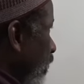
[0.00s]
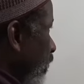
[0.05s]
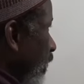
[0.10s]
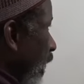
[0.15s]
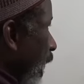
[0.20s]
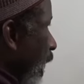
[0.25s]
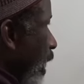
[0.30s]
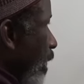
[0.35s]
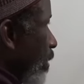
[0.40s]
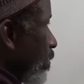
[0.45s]
the
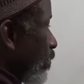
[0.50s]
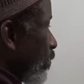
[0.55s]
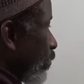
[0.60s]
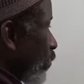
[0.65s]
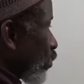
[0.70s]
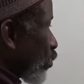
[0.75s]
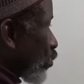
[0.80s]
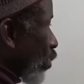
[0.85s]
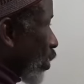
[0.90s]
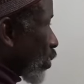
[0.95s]

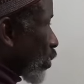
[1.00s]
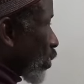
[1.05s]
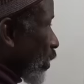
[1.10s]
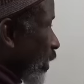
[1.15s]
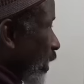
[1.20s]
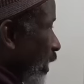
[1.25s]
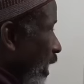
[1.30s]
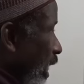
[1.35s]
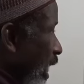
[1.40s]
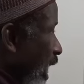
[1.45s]
same
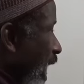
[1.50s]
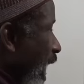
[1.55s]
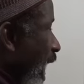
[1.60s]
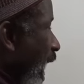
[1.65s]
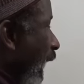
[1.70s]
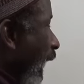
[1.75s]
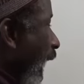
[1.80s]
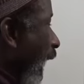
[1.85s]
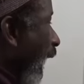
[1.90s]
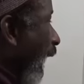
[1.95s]
structure here.
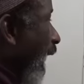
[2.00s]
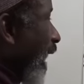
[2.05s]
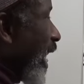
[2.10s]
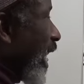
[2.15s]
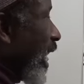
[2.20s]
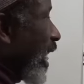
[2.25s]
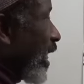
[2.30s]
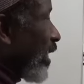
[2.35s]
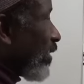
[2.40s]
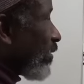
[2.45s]

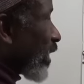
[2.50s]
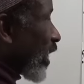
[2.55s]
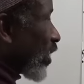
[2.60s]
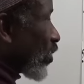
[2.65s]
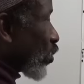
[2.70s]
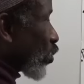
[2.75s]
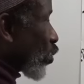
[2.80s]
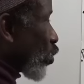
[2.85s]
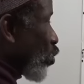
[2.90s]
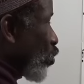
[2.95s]
Hel
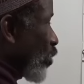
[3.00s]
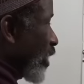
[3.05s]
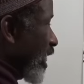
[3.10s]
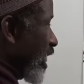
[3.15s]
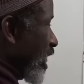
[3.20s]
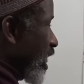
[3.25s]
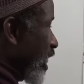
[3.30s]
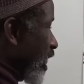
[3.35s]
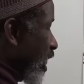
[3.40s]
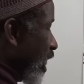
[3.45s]

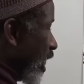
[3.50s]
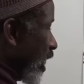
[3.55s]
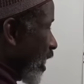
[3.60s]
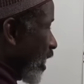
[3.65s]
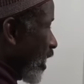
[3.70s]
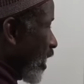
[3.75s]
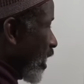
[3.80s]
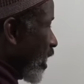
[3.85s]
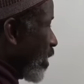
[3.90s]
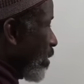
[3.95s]
teskunina
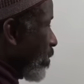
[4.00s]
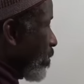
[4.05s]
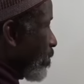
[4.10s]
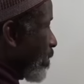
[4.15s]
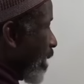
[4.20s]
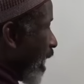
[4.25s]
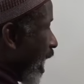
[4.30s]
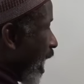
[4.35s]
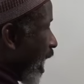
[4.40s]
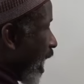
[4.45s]

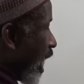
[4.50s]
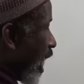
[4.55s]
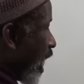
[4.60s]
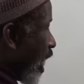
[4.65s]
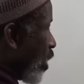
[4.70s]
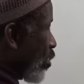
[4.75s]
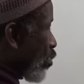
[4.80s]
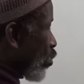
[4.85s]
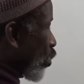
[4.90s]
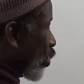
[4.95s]

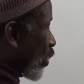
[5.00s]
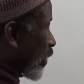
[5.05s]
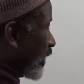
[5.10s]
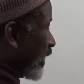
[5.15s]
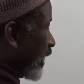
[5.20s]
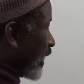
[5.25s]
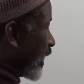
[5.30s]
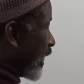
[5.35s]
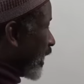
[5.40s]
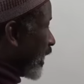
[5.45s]
ma'a
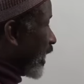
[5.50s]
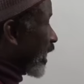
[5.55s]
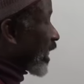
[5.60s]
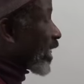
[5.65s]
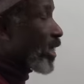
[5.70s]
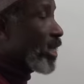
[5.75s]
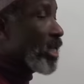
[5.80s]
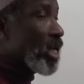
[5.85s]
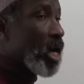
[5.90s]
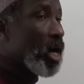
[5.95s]
ukhtiki
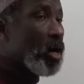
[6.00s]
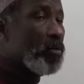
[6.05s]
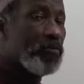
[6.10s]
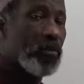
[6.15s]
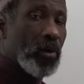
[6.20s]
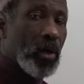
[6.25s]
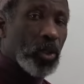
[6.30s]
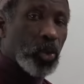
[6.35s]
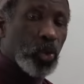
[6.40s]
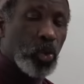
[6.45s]
ya
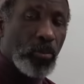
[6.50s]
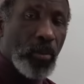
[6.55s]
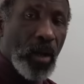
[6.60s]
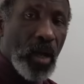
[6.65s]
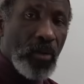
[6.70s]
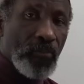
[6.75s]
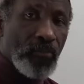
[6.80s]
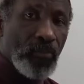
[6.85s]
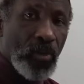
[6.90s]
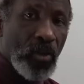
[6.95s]

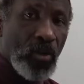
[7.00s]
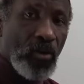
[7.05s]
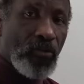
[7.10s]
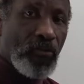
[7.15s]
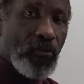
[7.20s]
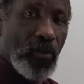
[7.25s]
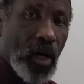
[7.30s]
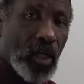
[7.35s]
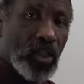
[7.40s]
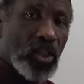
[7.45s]
Fatima.
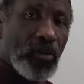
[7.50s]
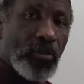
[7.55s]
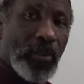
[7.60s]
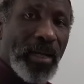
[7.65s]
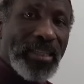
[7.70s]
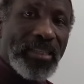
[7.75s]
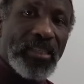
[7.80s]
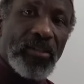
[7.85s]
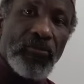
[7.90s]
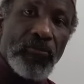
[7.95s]

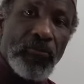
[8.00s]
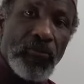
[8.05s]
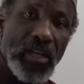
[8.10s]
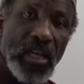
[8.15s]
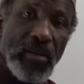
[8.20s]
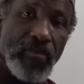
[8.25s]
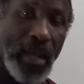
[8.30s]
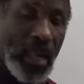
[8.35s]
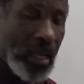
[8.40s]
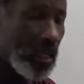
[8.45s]
Fatima is a
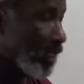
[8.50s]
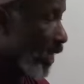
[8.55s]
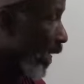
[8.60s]
female